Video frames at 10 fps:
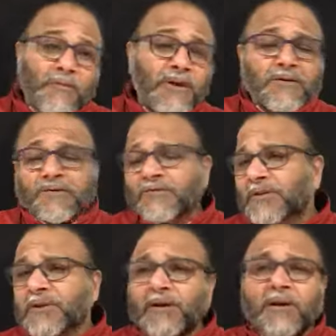then
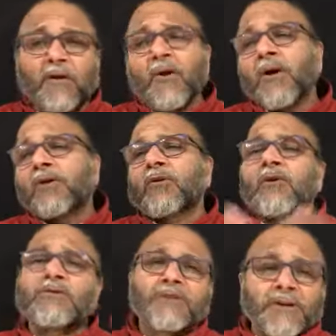there are all
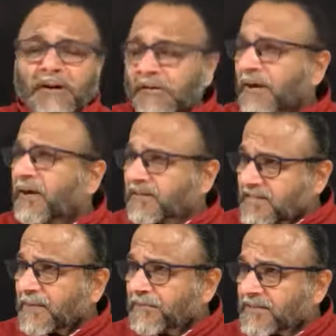contradictory
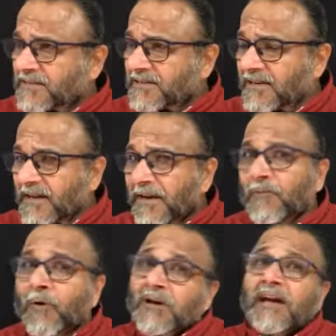concepts.
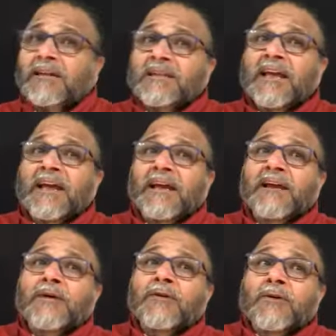And what are
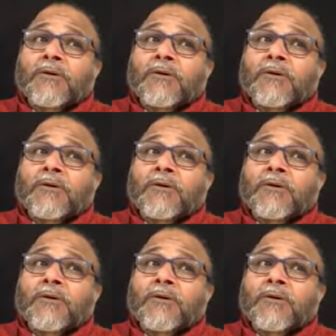they?